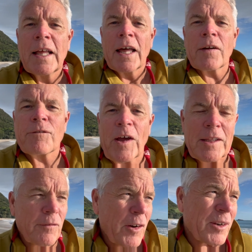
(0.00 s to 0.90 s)
And in fact,
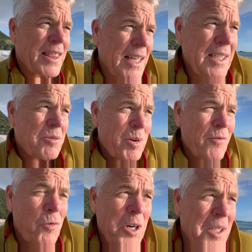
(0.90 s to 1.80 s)
the very things
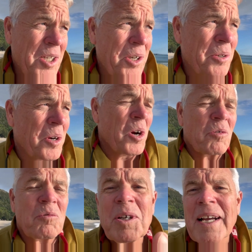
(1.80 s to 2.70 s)
we've wanted to rid